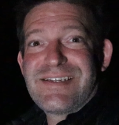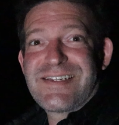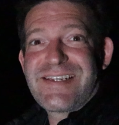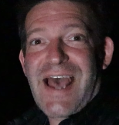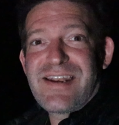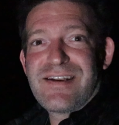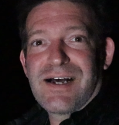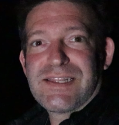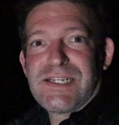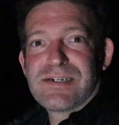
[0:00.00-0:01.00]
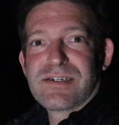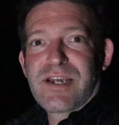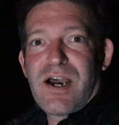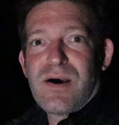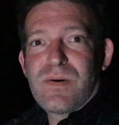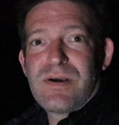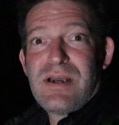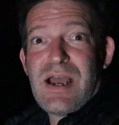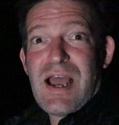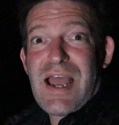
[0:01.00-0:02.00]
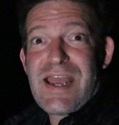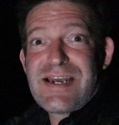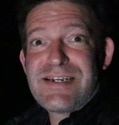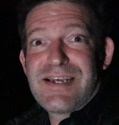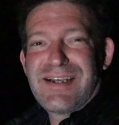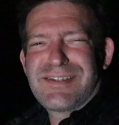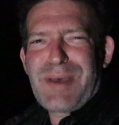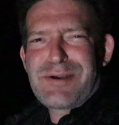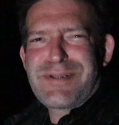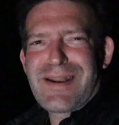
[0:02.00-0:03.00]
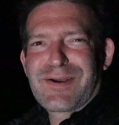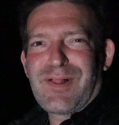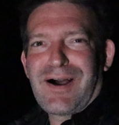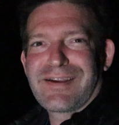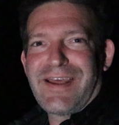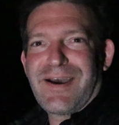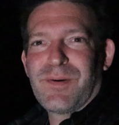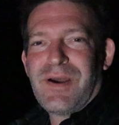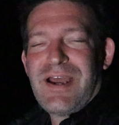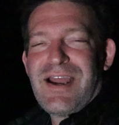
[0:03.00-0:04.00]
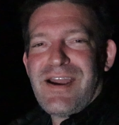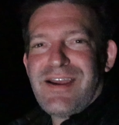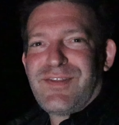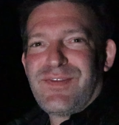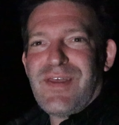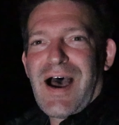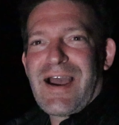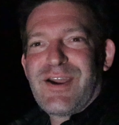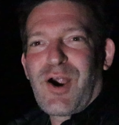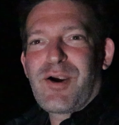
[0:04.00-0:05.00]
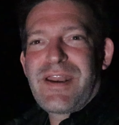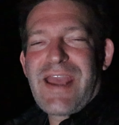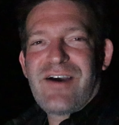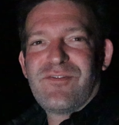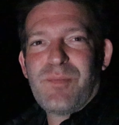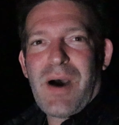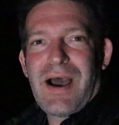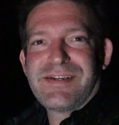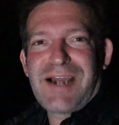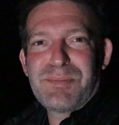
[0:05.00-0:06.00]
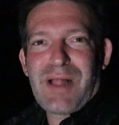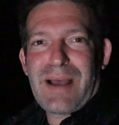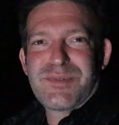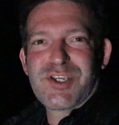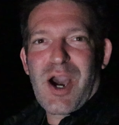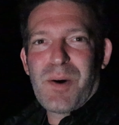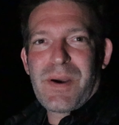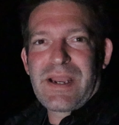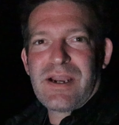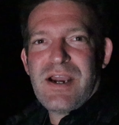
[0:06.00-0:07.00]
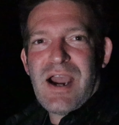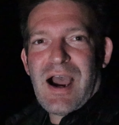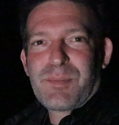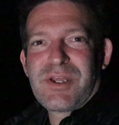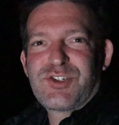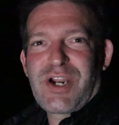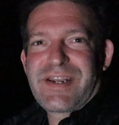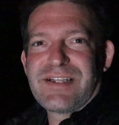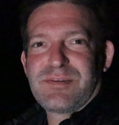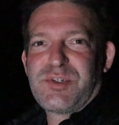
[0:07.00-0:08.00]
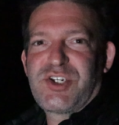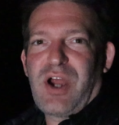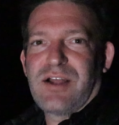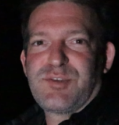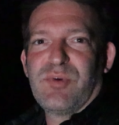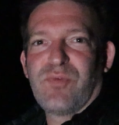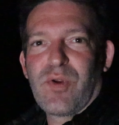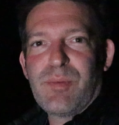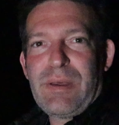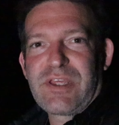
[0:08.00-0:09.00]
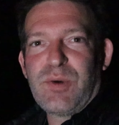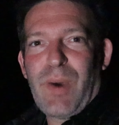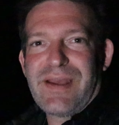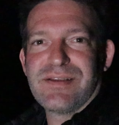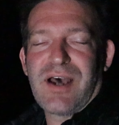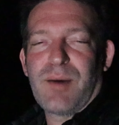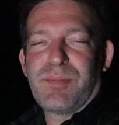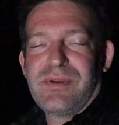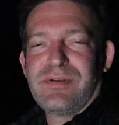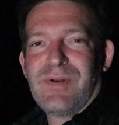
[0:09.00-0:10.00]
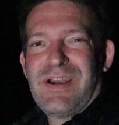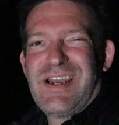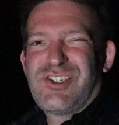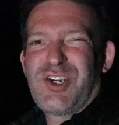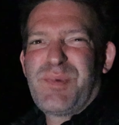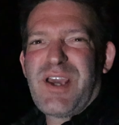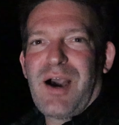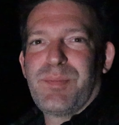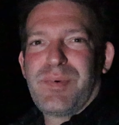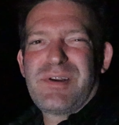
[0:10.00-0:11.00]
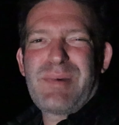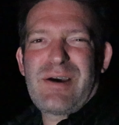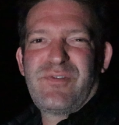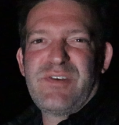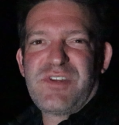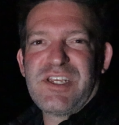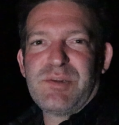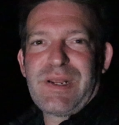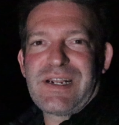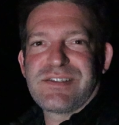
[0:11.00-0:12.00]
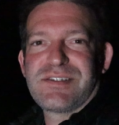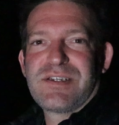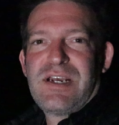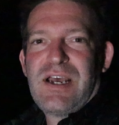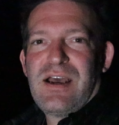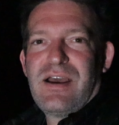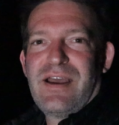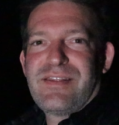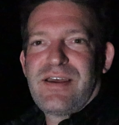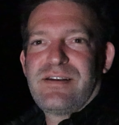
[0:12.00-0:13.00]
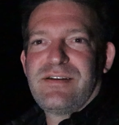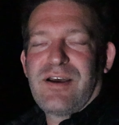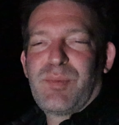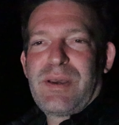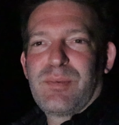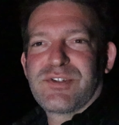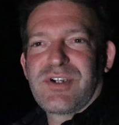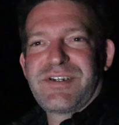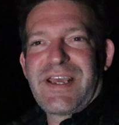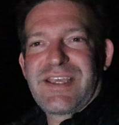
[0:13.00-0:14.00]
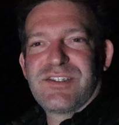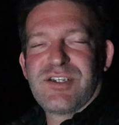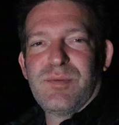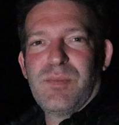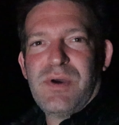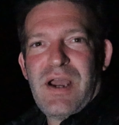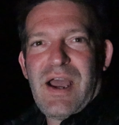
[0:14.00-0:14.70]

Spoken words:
has set not long ago, and it's about 10 o'clock now. I already have my time lapse going. I'm gonna try to get some shots before the Milky Way is up, and it should be up in about 15 minutes. And then I'll be able to start taking some